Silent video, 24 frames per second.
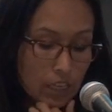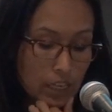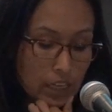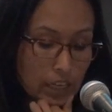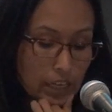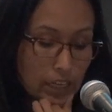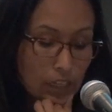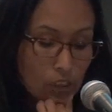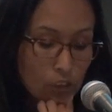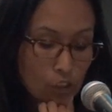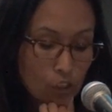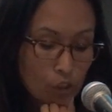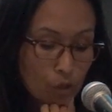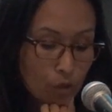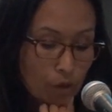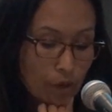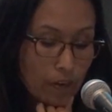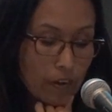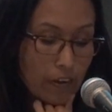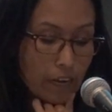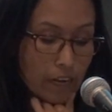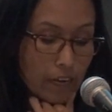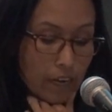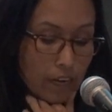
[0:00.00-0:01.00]
It was
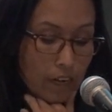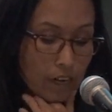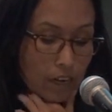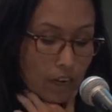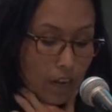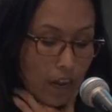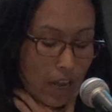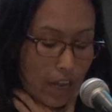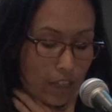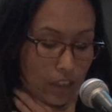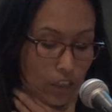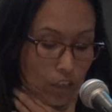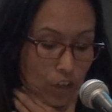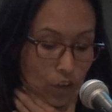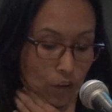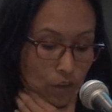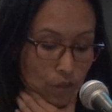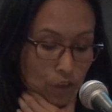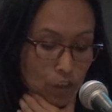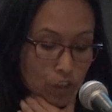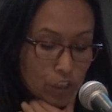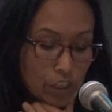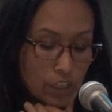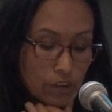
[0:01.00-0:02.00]
created at the
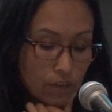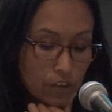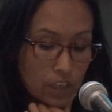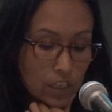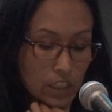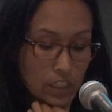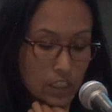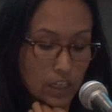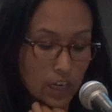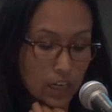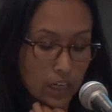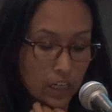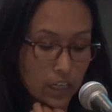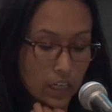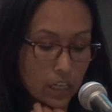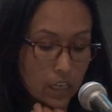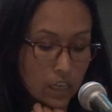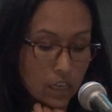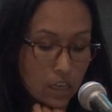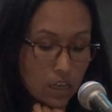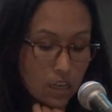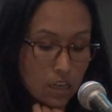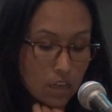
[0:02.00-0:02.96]
University of Kentucky